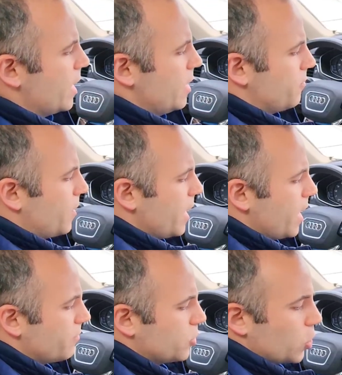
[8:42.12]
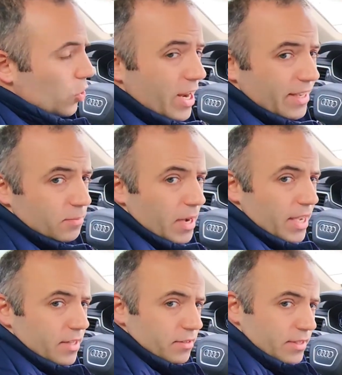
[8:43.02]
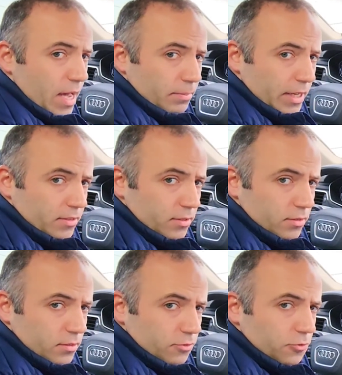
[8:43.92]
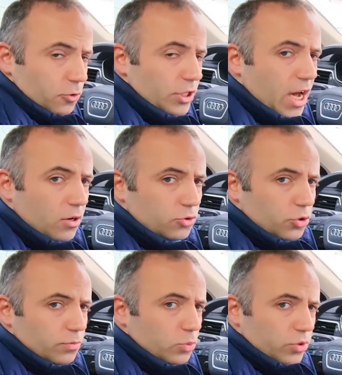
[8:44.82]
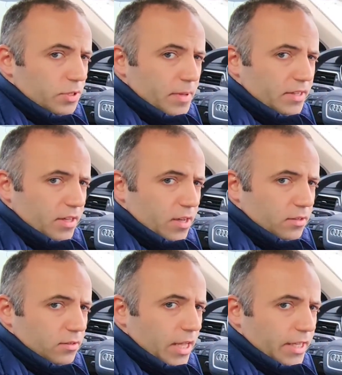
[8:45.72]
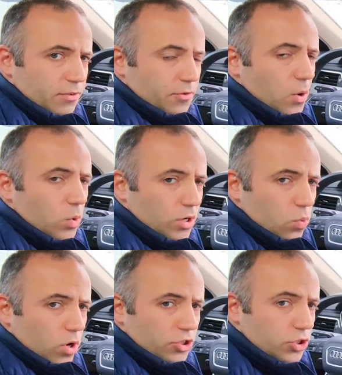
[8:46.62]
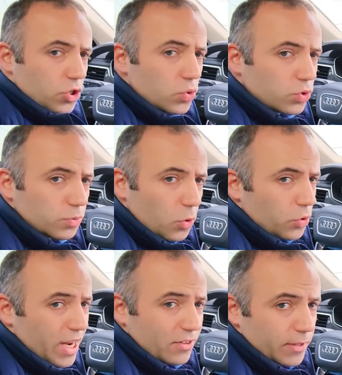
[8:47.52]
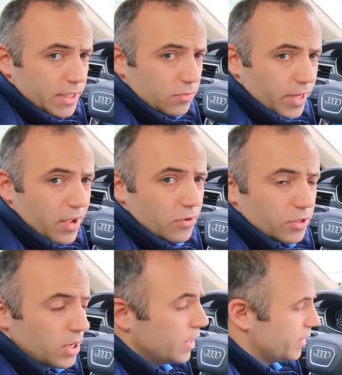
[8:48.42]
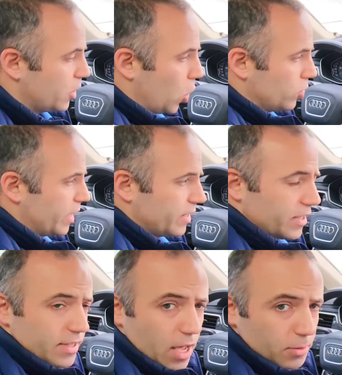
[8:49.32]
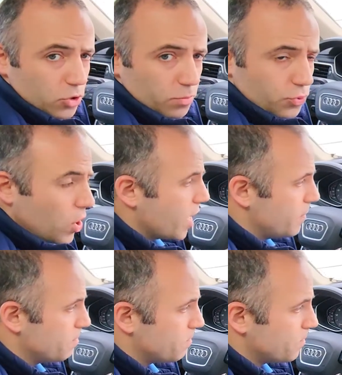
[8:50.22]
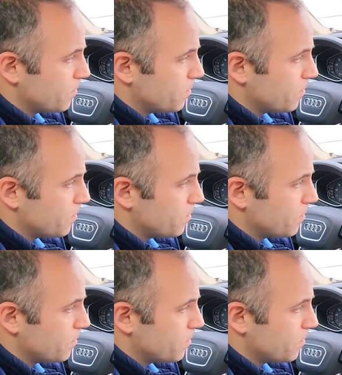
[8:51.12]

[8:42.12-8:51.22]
If I have to connect my tablet for the audio multimedia, like if I want to watch YouTube or Netflix, whatever the content is, Amazon Prime,